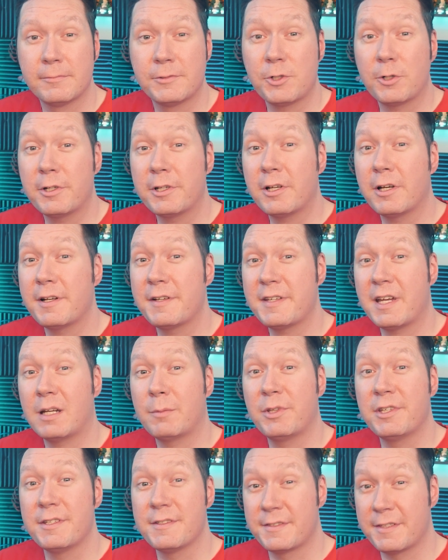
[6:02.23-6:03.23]
Drawing on a
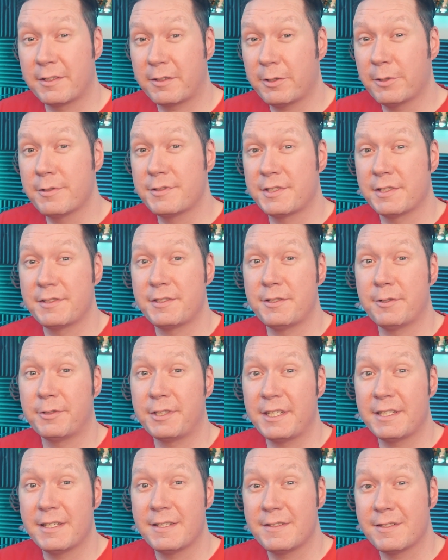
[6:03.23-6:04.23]
tablet is the closest you'll
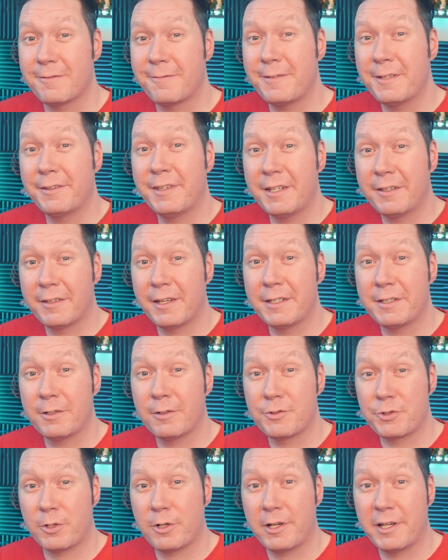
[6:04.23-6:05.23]
get to feeling like
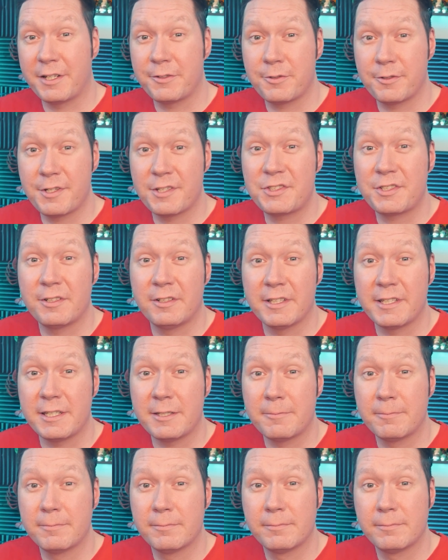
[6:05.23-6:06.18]
you're drawing traditionally.